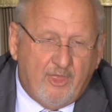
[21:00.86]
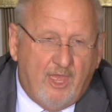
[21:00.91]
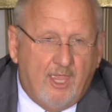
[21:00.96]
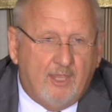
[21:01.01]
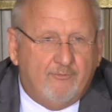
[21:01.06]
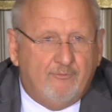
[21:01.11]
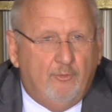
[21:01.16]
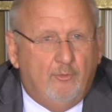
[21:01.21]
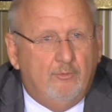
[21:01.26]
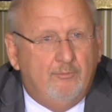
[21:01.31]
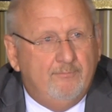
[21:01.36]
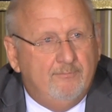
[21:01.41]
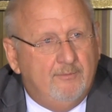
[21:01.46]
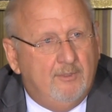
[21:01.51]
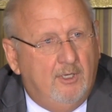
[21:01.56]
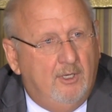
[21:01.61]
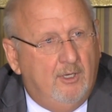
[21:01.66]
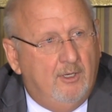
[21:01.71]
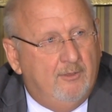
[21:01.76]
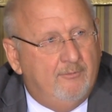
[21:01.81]
thankful
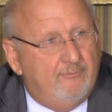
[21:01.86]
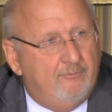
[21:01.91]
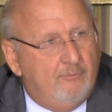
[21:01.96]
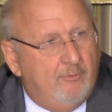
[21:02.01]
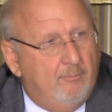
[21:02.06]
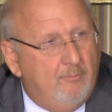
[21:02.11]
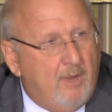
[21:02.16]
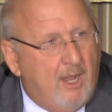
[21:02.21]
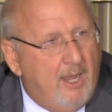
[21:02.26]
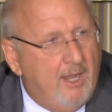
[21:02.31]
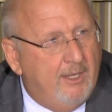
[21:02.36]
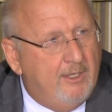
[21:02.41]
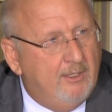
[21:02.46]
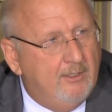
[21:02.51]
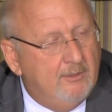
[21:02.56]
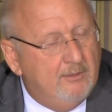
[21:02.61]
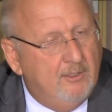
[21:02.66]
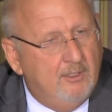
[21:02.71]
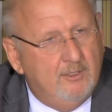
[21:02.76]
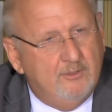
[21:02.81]
for my
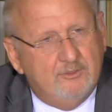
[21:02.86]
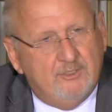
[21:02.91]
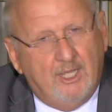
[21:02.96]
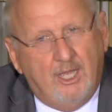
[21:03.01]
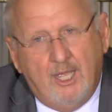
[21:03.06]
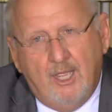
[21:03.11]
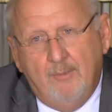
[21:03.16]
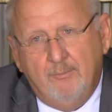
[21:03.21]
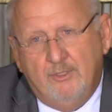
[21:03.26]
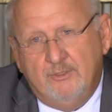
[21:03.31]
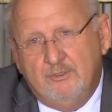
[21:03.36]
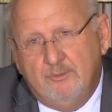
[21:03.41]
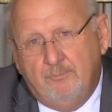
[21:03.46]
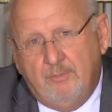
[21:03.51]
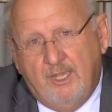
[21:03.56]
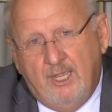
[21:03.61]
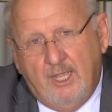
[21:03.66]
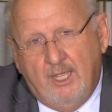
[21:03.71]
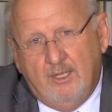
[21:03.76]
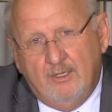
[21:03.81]
time in
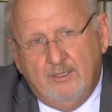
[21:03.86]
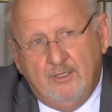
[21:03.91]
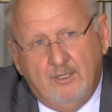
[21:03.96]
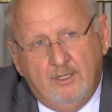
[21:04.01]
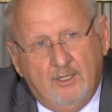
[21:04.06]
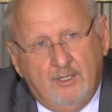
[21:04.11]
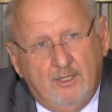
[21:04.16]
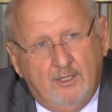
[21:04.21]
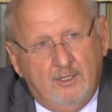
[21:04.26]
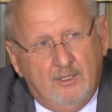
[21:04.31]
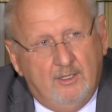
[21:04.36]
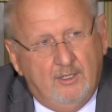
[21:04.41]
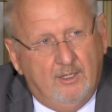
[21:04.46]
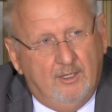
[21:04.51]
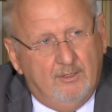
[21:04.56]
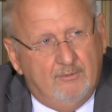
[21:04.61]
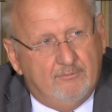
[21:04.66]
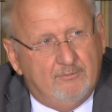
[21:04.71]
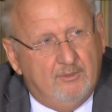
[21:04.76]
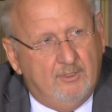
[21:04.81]
Japan.
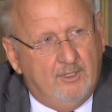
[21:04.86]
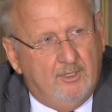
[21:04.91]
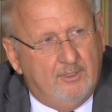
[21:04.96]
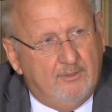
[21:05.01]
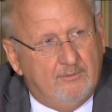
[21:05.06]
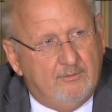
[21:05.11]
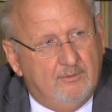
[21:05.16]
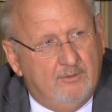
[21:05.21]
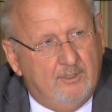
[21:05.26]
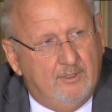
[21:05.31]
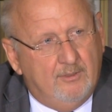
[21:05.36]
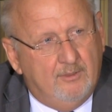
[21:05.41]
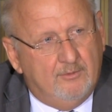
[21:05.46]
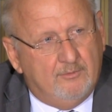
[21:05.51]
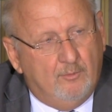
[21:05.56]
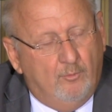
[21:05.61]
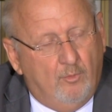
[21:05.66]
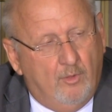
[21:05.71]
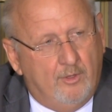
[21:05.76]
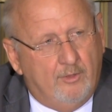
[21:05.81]

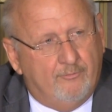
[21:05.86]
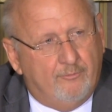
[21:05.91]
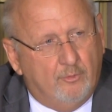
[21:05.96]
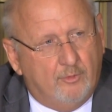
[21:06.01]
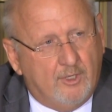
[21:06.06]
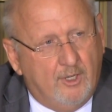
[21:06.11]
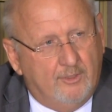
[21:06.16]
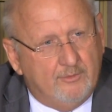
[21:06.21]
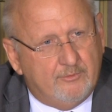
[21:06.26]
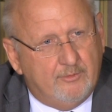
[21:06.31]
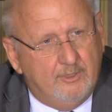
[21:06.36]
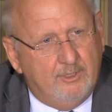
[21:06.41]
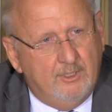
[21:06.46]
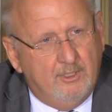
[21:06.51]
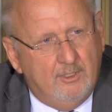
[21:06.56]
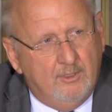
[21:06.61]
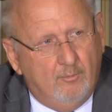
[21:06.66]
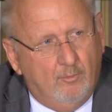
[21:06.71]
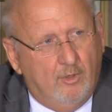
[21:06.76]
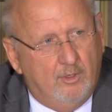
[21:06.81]
It's a wonderful country,
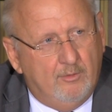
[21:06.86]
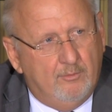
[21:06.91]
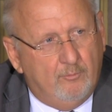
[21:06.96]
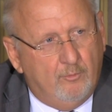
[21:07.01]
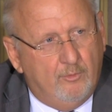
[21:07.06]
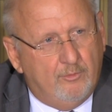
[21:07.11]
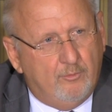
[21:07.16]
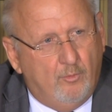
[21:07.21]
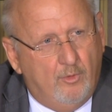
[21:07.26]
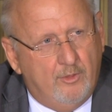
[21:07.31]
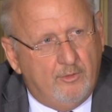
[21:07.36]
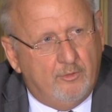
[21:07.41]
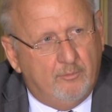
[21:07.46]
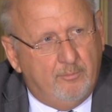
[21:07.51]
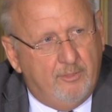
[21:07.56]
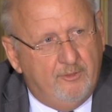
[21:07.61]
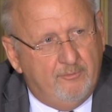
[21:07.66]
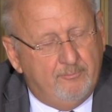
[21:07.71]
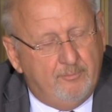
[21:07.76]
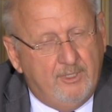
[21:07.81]
with
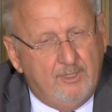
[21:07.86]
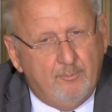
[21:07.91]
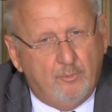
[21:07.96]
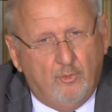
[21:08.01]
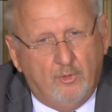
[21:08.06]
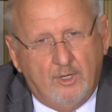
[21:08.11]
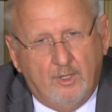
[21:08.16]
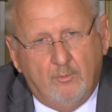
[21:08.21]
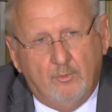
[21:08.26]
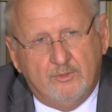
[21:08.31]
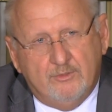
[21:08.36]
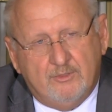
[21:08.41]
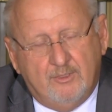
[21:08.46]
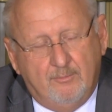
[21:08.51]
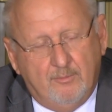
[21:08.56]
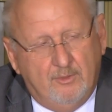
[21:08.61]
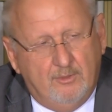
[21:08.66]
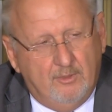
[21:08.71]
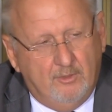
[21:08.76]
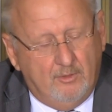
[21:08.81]
wonderful people, and I wish
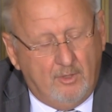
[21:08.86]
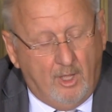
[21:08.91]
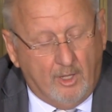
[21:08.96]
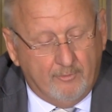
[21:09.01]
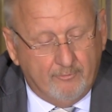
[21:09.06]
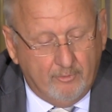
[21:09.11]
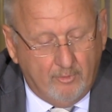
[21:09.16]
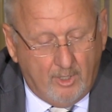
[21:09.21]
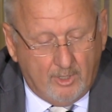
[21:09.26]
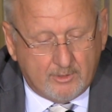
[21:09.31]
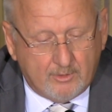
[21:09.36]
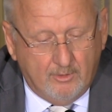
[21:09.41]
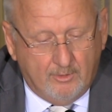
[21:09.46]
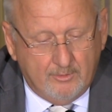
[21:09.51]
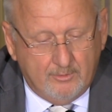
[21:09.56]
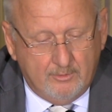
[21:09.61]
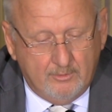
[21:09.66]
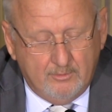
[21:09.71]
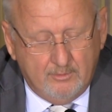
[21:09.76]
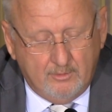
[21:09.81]
them a lot of luck
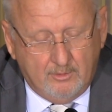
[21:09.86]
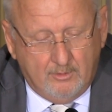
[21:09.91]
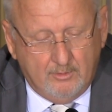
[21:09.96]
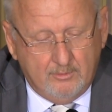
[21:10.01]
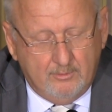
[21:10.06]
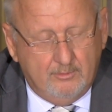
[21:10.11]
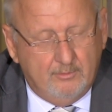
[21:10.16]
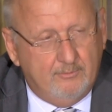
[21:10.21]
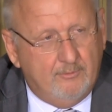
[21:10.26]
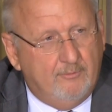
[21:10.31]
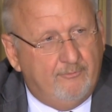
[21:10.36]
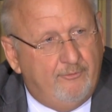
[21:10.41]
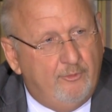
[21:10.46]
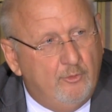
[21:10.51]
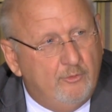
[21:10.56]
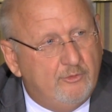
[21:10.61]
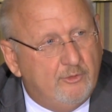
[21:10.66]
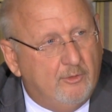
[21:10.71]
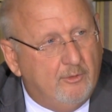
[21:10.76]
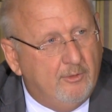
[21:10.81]
on the
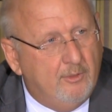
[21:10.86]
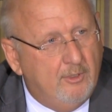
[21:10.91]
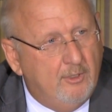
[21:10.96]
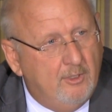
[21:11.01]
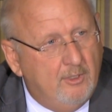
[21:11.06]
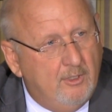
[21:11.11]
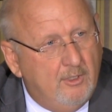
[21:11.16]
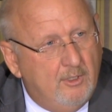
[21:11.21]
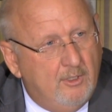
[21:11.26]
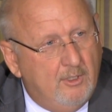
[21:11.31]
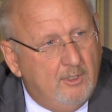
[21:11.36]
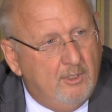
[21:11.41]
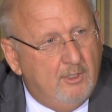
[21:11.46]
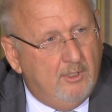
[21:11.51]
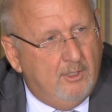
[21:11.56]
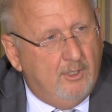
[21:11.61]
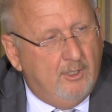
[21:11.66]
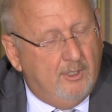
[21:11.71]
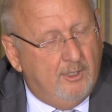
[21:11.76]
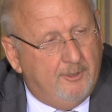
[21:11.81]
future.
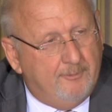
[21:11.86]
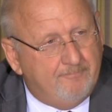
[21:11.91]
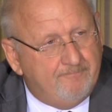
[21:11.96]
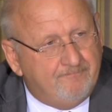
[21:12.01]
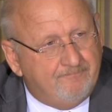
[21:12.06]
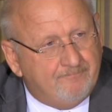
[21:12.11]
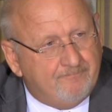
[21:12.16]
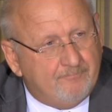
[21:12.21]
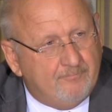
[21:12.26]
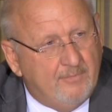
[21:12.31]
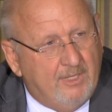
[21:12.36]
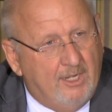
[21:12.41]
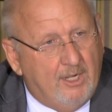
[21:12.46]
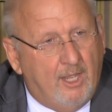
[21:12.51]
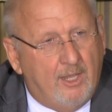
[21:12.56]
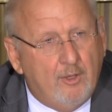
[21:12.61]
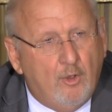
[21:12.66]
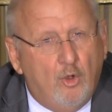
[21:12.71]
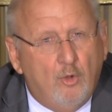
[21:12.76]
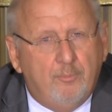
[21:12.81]
And
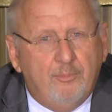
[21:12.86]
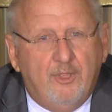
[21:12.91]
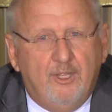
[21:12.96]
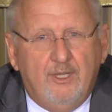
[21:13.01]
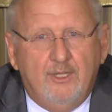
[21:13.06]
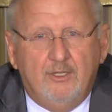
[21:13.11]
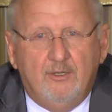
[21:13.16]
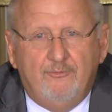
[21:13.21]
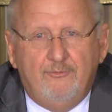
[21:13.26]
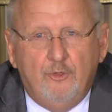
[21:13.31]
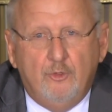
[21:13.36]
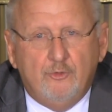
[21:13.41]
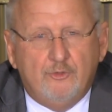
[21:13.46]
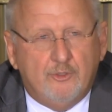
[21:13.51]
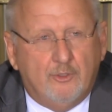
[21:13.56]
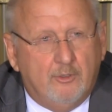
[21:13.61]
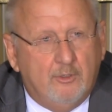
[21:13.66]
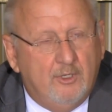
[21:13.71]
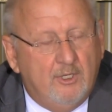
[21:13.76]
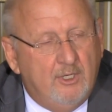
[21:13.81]
I hope that in the
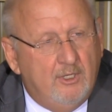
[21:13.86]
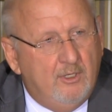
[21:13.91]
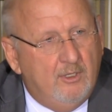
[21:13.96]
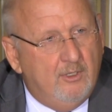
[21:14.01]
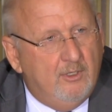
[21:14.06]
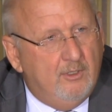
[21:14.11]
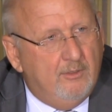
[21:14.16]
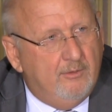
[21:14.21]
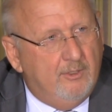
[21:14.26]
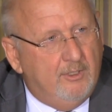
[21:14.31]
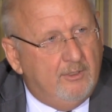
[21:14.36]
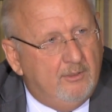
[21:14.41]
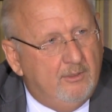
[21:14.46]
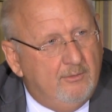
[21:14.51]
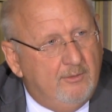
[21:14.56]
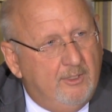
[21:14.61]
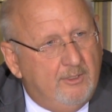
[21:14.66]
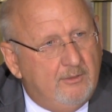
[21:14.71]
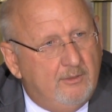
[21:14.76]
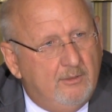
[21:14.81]
future,
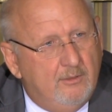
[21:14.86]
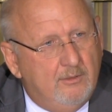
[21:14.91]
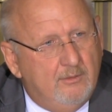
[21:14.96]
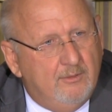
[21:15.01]
that